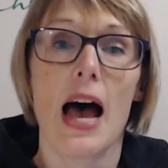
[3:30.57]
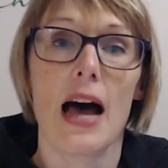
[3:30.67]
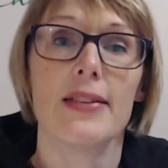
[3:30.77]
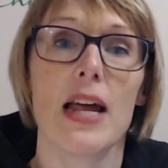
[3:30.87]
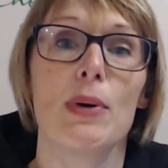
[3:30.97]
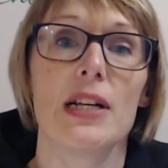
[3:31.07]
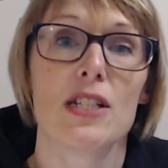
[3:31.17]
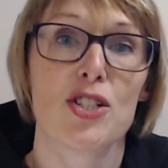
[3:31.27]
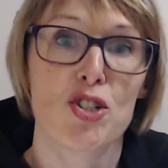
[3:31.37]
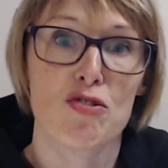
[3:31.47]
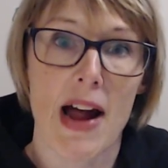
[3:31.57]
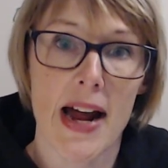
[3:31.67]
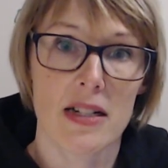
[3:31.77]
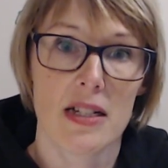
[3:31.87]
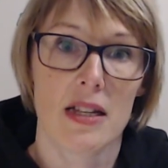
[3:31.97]
and they will
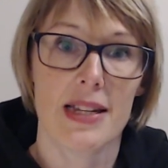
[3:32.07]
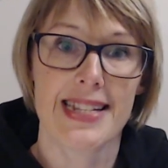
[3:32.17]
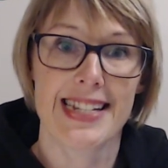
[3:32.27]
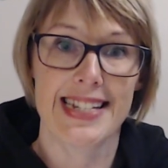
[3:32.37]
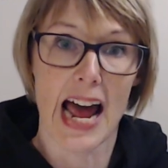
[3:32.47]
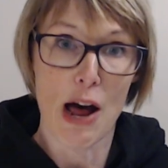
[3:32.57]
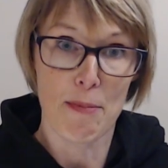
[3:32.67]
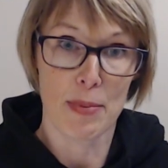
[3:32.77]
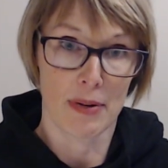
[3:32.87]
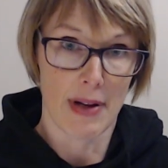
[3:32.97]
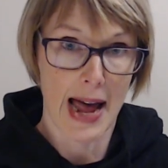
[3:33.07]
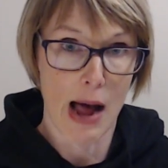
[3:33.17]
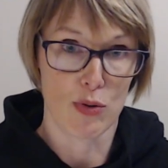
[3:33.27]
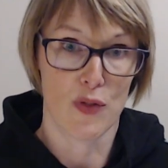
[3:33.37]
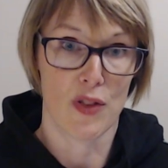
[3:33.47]
extract the sap
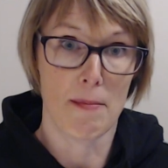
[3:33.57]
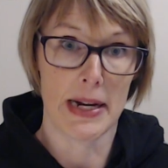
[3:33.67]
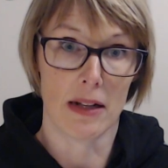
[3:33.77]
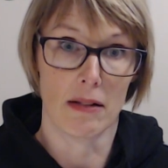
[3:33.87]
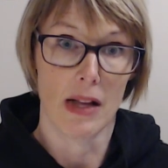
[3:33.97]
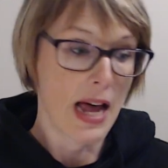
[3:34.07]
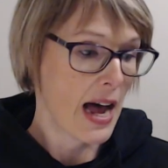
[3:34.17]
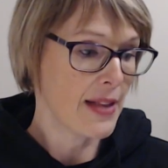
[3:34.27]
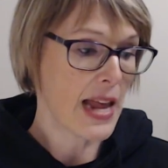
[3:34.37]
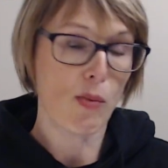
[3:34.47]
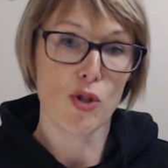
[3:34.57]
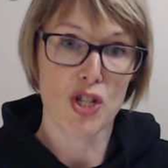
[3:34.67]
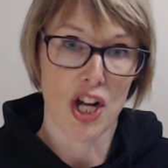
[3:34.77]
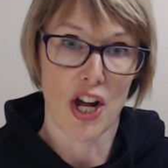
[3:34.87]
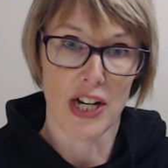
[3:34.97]
out of the middle, and they will
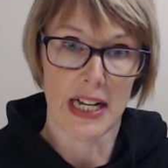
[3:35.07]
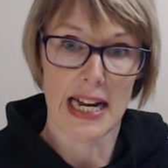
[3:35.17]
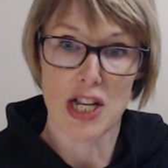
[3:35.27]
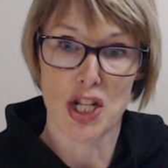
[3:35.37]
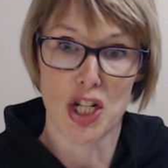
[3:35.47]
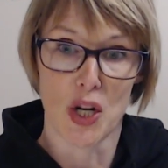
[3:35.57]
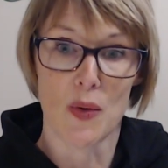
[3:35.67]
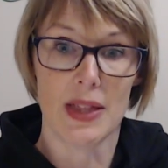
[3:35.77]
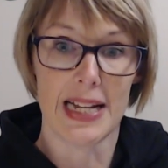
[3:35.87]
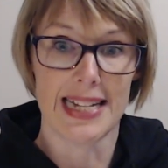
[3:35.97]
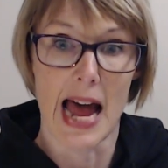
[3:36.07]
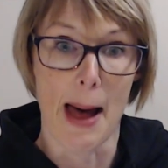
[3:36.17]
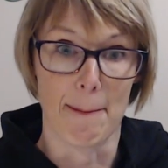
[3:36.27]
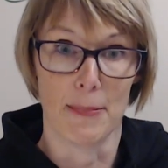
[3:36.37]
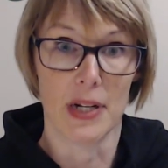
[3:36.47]
turn it into this
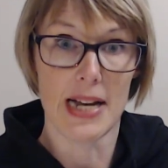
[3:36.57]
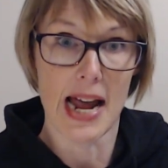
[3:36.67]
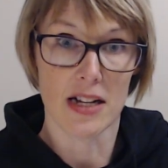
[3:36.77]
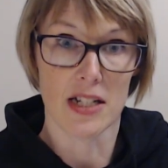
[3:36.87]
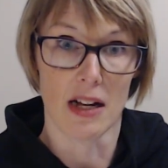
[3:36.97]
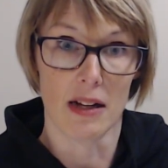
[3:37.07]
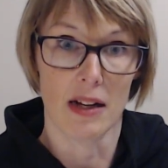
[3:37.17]
amber nectar.